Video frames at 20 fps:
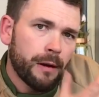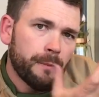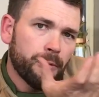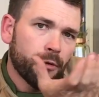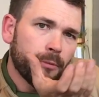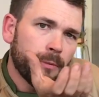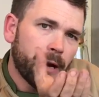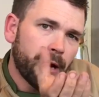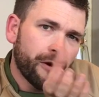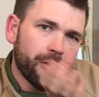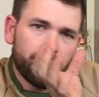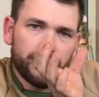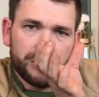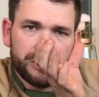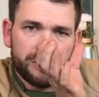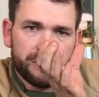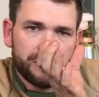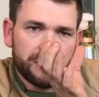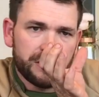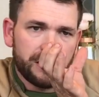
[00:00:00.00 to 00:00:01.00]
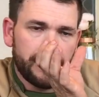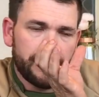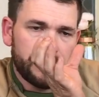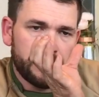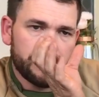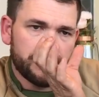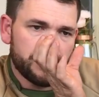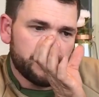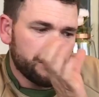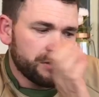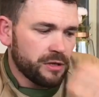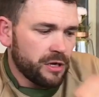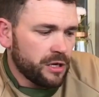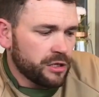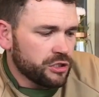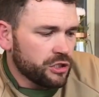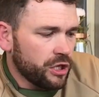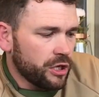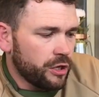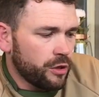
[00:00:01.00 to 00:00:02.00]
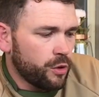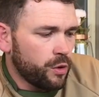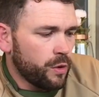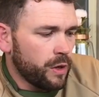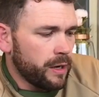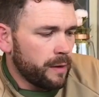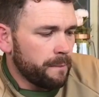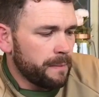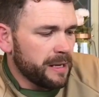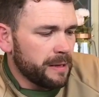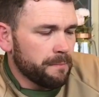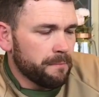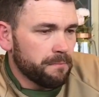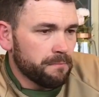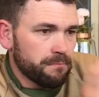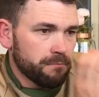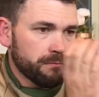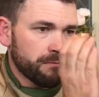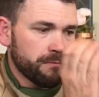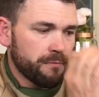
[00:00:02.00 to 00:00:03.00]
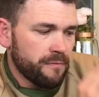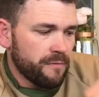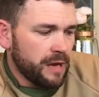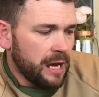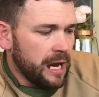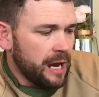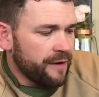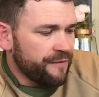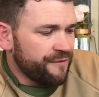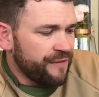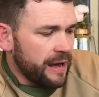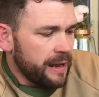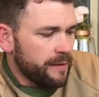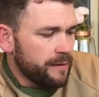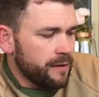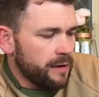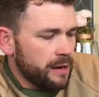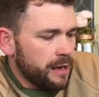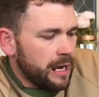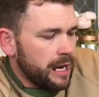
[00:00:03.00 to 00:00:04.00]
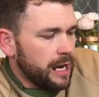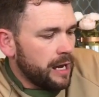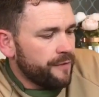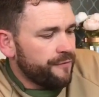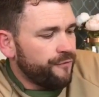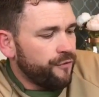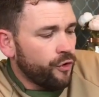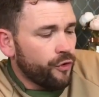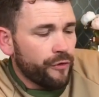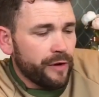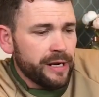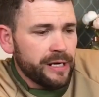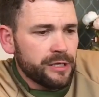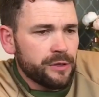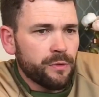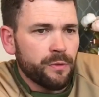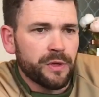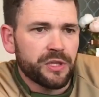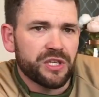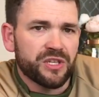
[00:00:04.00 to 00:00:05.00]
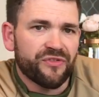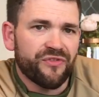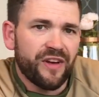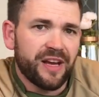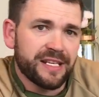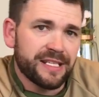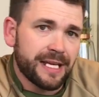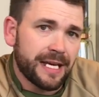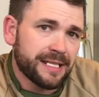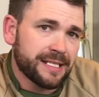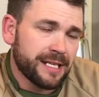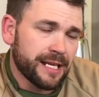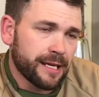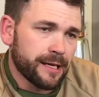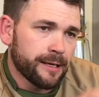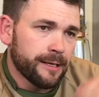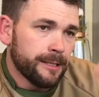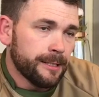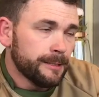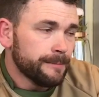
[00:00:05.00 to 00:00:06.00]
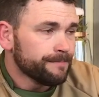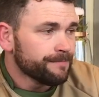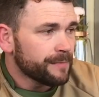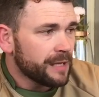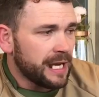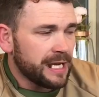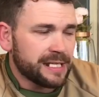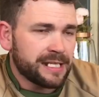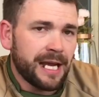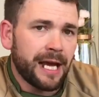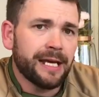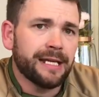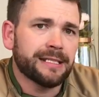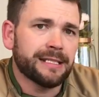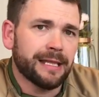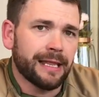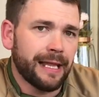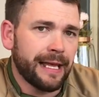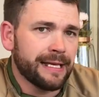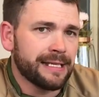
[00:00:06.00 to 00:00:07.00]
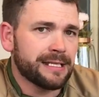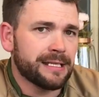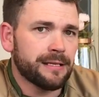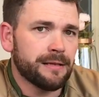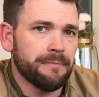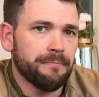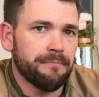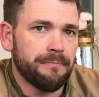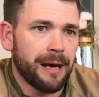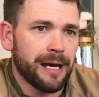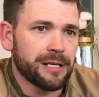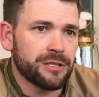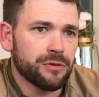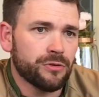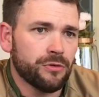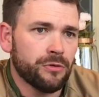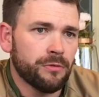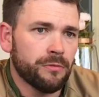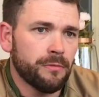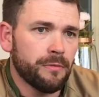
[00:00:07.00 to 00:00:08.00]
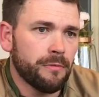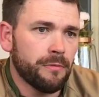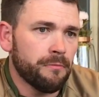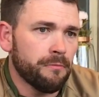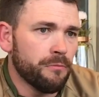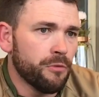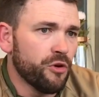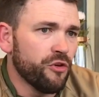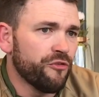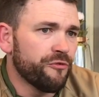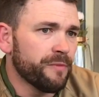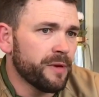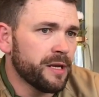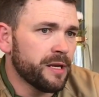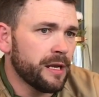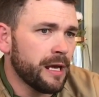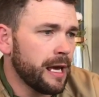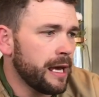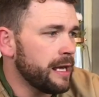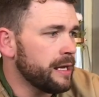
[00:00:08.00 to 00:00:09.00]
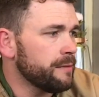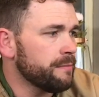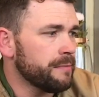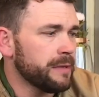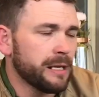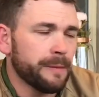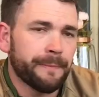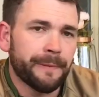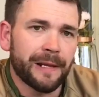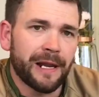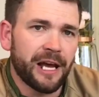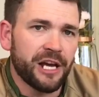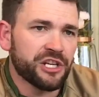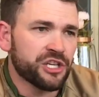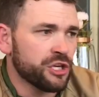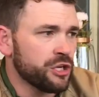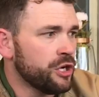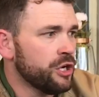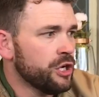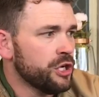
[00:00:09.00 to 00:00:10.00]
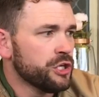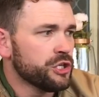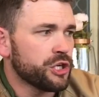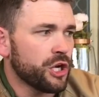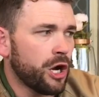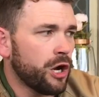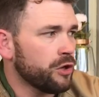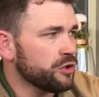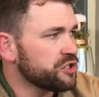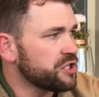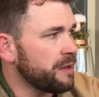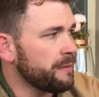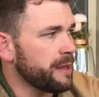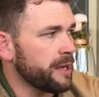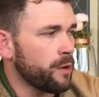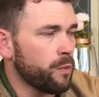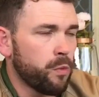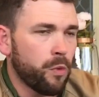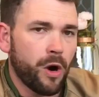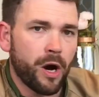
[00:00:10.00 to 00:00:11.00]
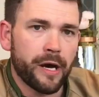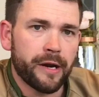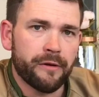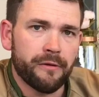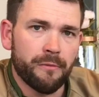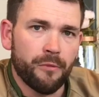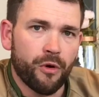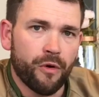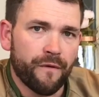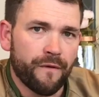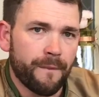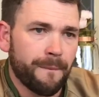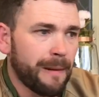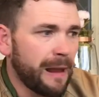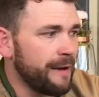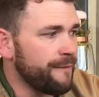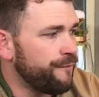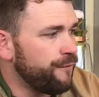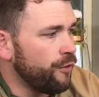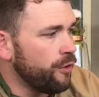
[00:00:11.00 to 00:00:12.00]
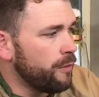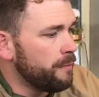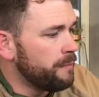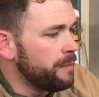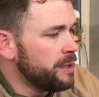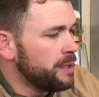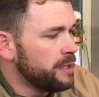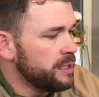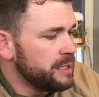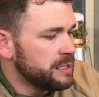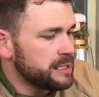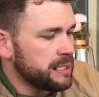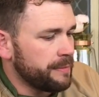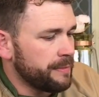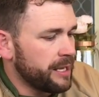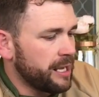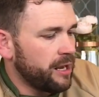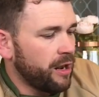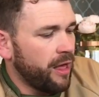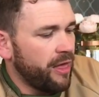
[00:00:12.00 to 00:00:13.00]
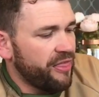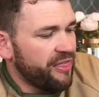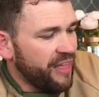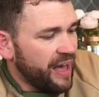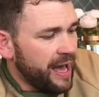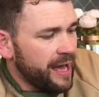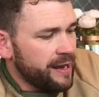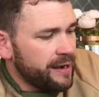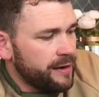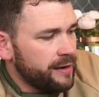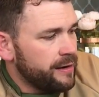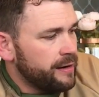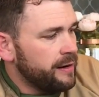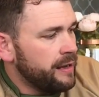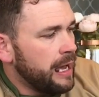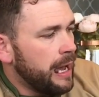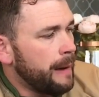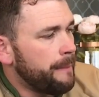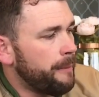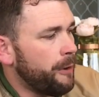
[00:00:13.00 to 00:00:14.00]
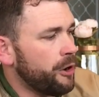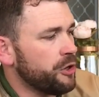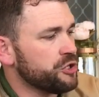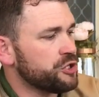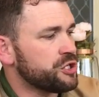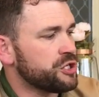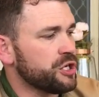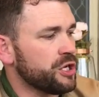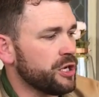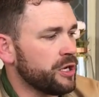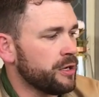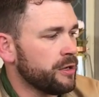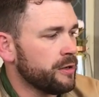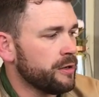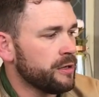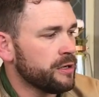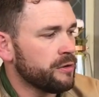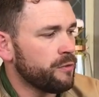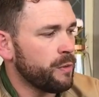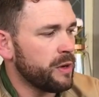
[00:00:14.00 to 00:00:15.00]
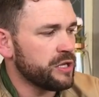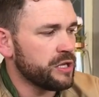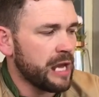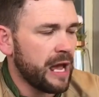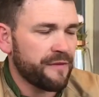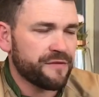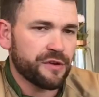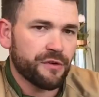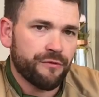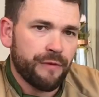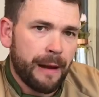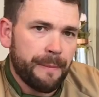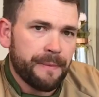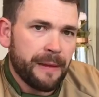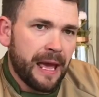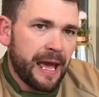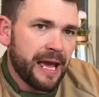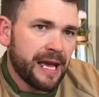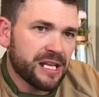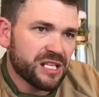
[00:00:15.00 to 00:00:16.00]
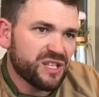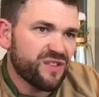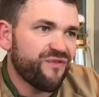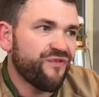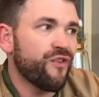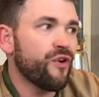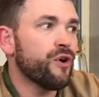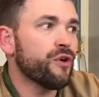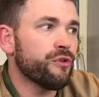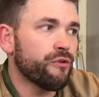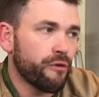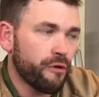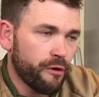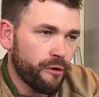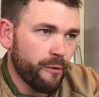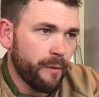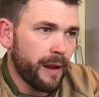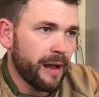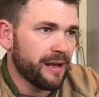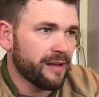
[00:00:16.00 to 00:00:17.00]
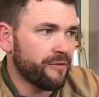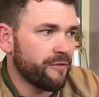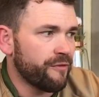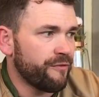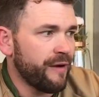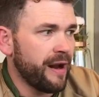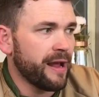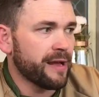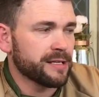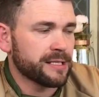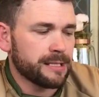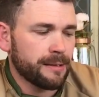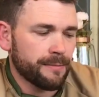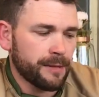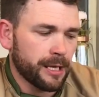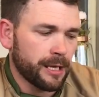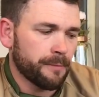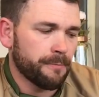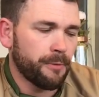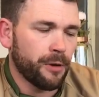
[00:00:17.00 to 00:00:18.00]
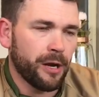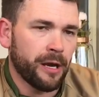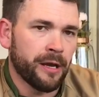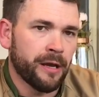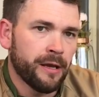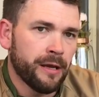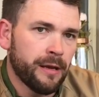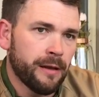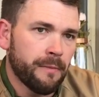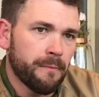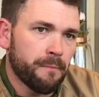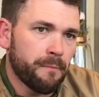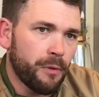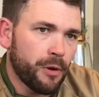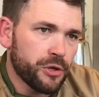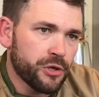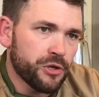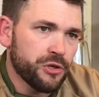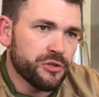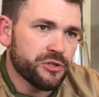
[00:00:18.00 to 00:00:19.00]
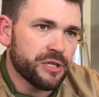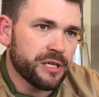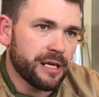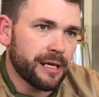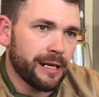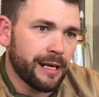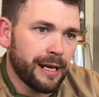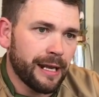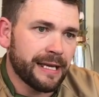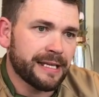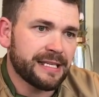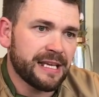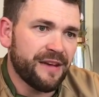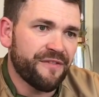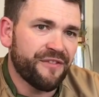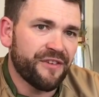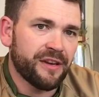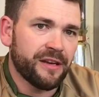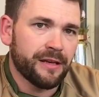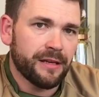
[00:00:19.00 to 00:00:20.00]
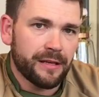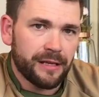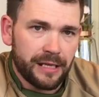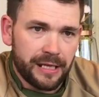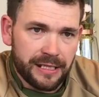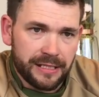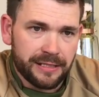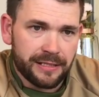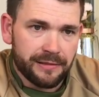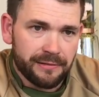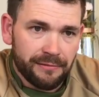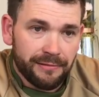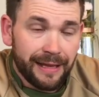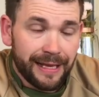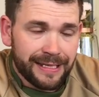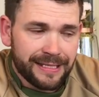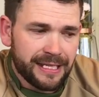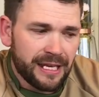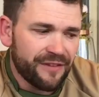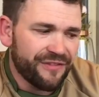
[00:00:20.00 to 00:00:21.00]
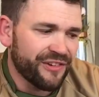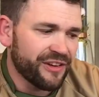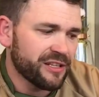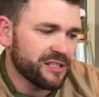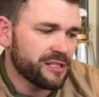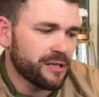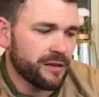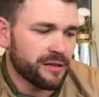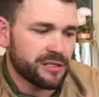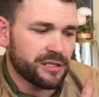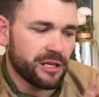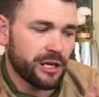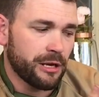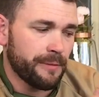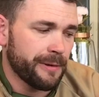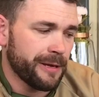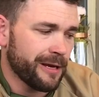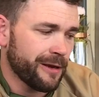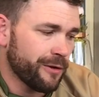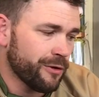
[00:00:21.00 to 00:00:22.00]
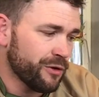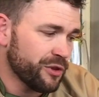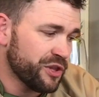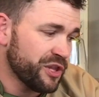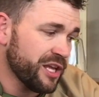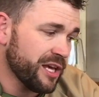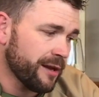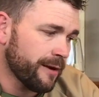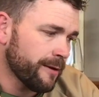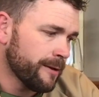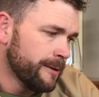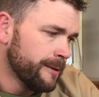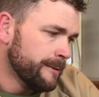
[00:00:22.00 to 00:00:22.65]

A bull barrel is something, it's like quite a big fat forend, which is fantastic. It takes less muscle movement and manipulation to hold something wider, more of a platform, something like that, opposed to when you have to wrap your hands further around something. By using less effort is less effort, so it's going to be a good thing.